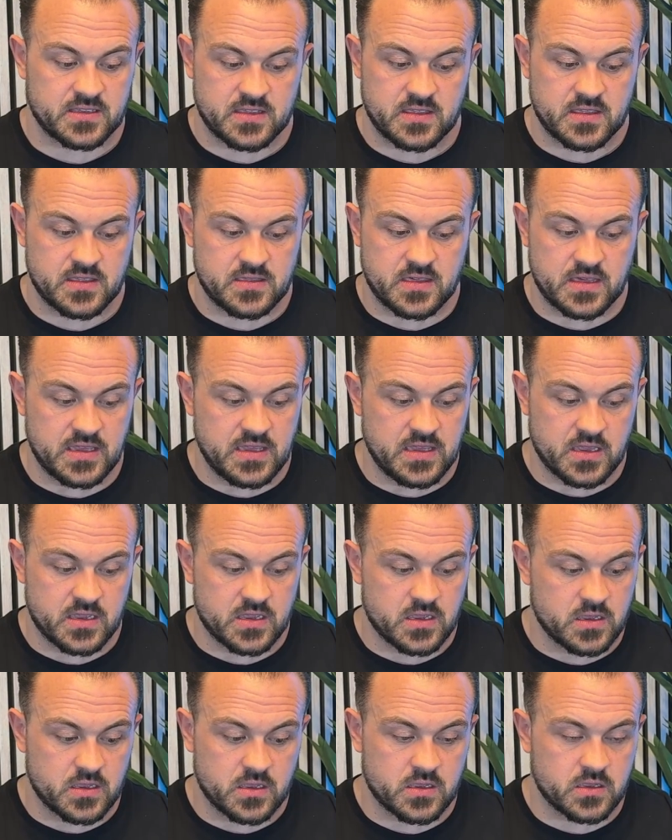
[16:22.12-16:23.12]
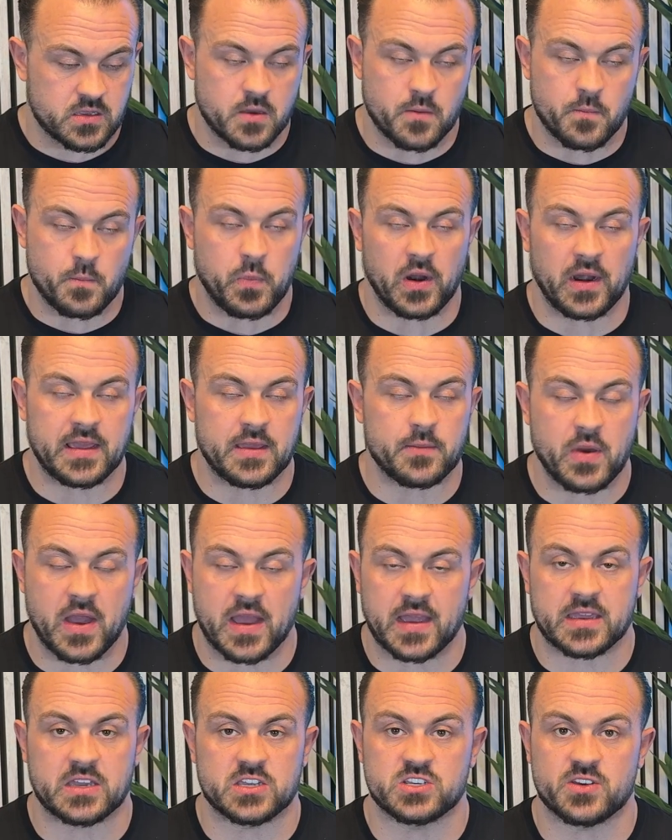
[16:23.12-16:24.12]
the complete
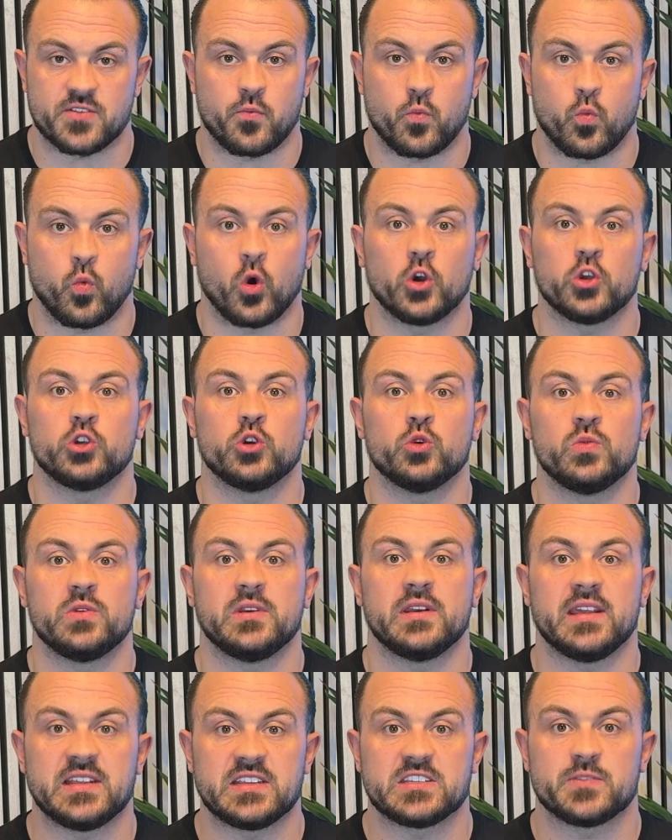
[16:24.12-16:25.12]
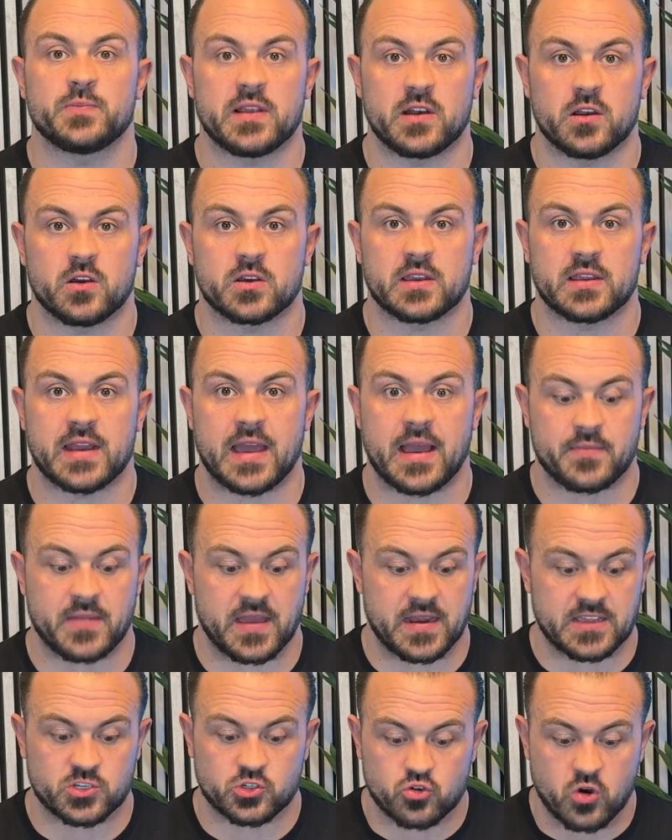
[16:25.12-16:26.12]
package of what you need to be looking at.
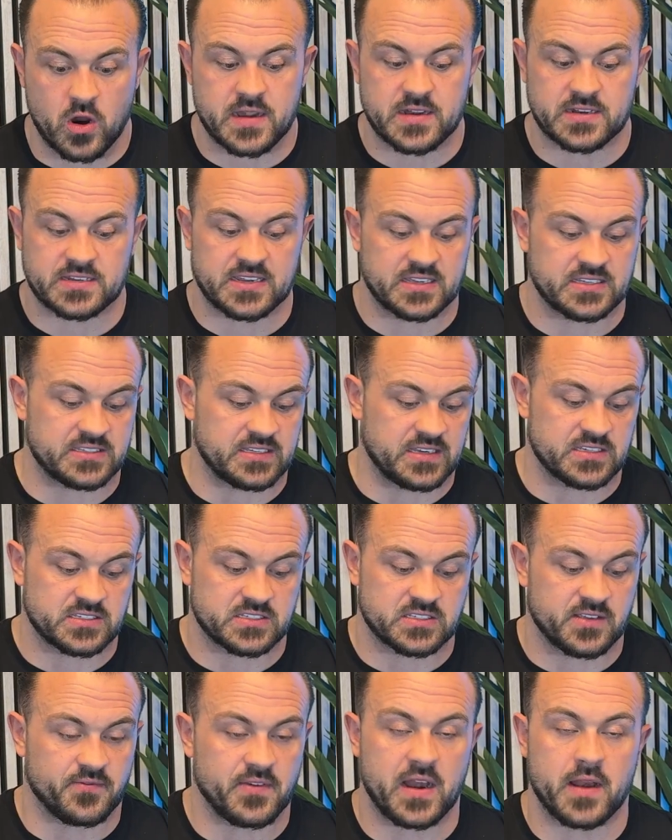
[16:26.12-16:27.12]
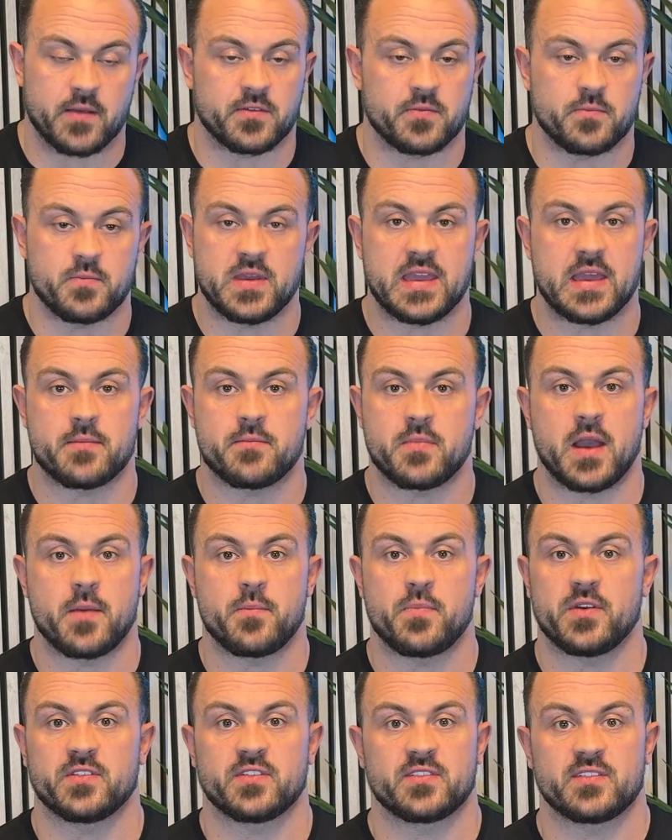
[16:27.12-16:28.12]
And it's tried and tested. It's developed me and my
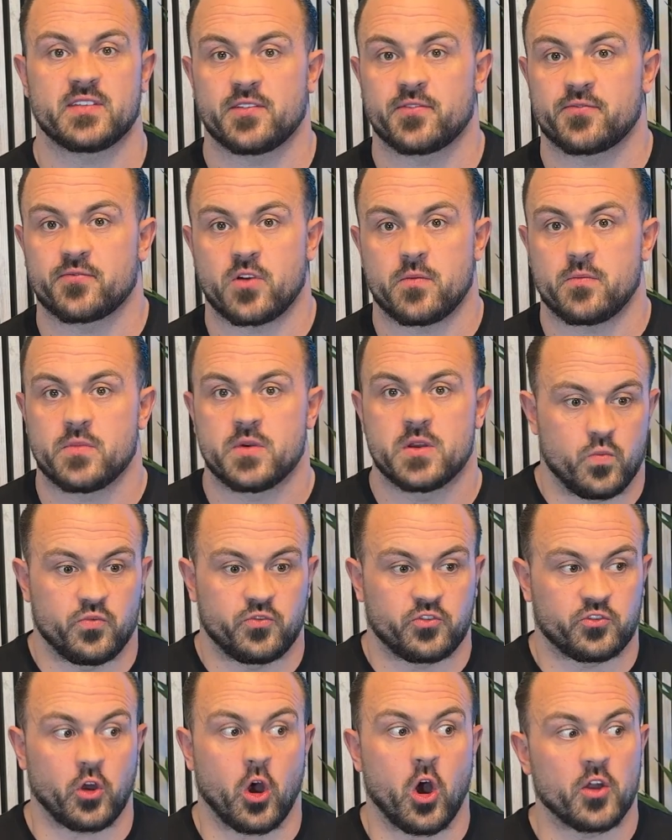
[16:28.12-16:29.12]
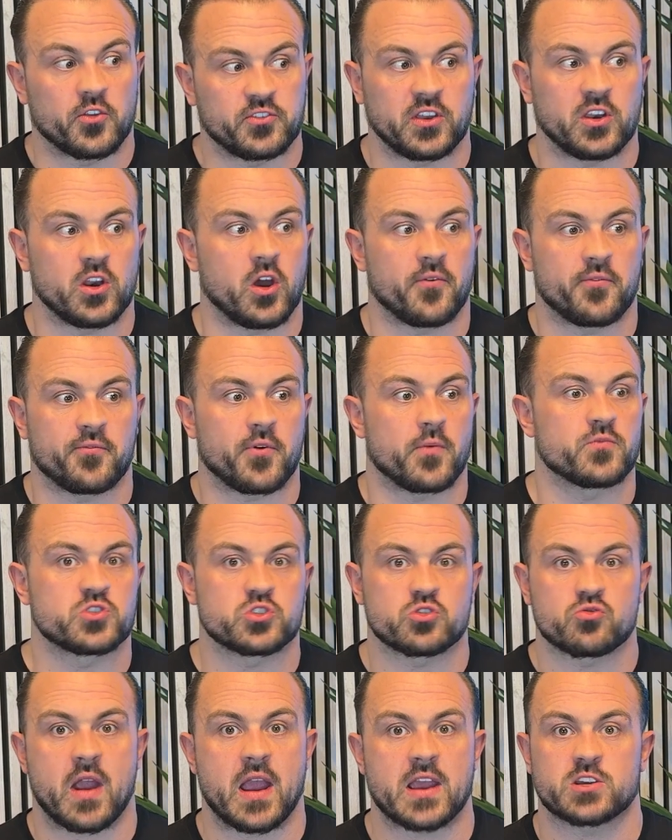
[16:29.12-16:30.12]
businesses from starting off from
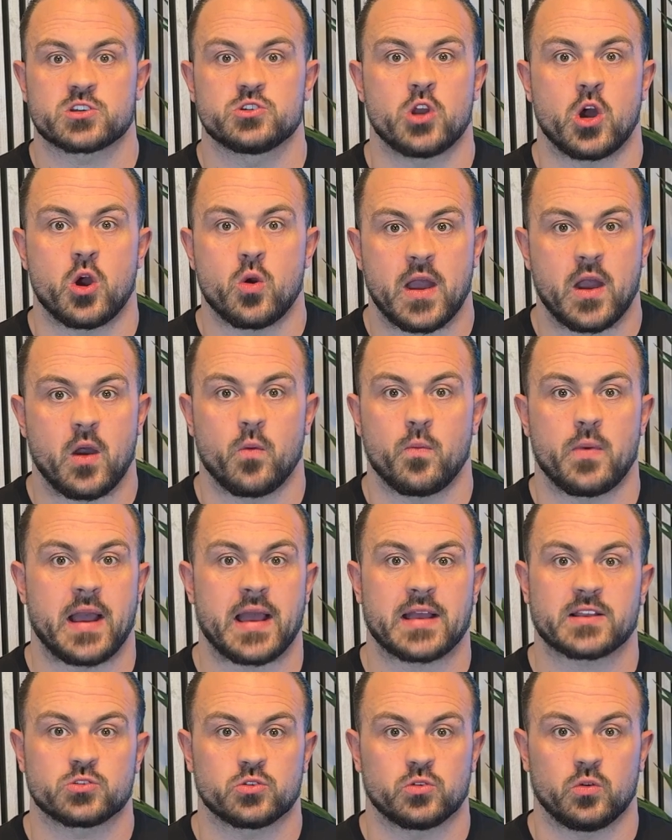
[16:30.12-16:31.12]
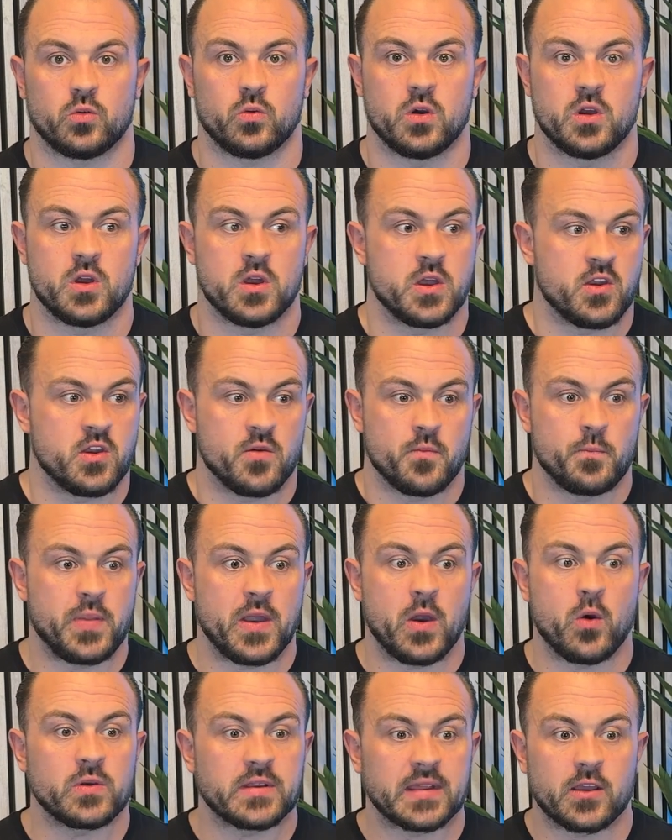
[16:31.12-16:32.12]
scratch, no help at all,
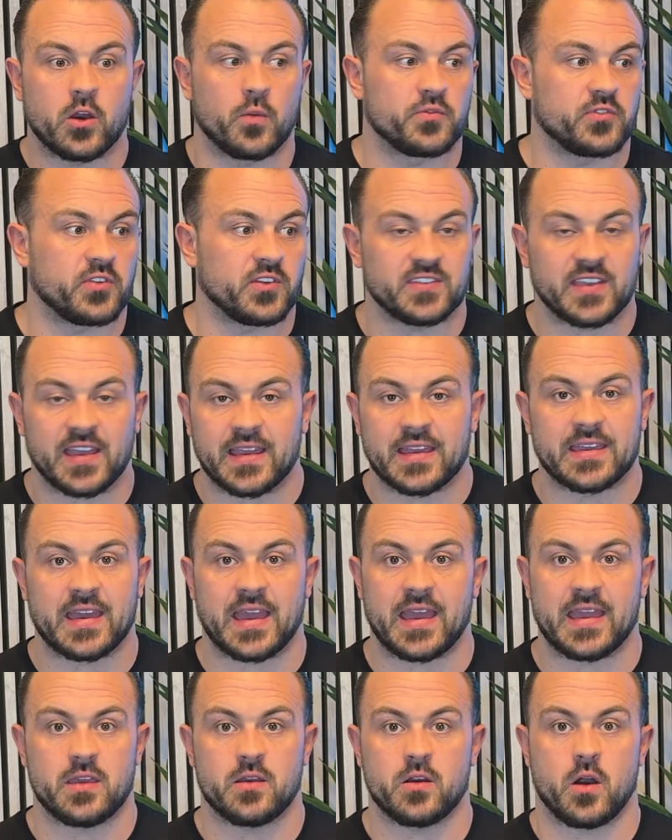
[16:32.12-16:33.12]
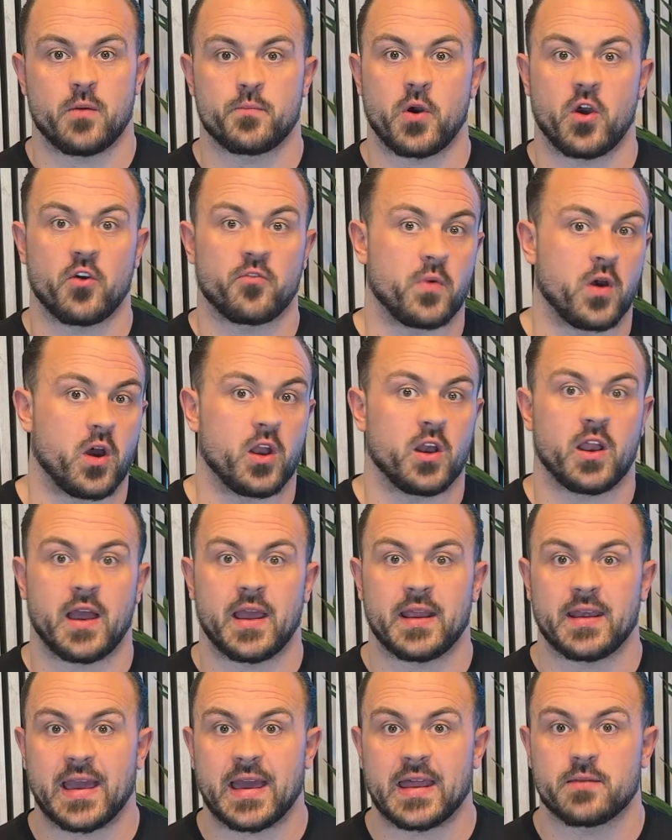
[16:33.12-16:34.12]
building up to 10K on both my
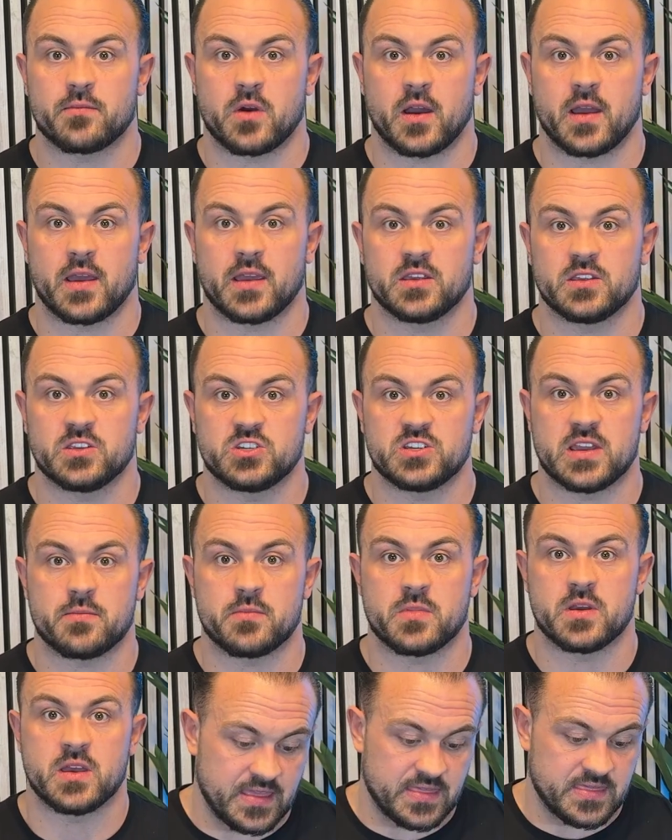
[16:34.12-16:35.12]
online and my gym.